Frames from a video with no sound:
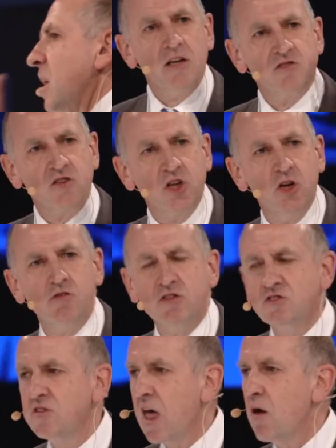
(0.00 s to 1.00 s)
and securest
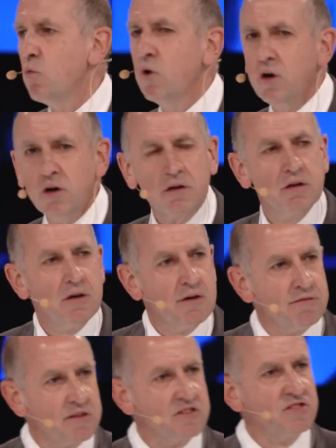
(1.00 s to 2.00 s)
network
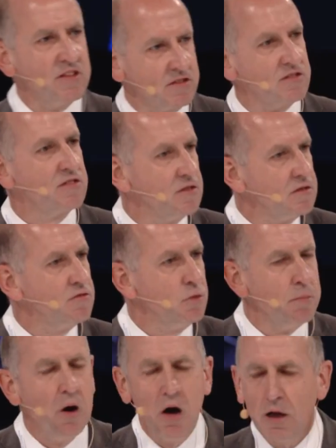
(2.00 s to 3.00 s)
for the citizens of
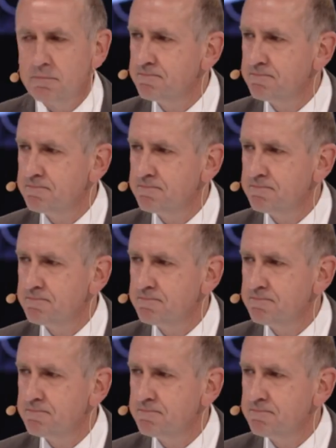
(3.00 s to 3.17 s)
Dubai.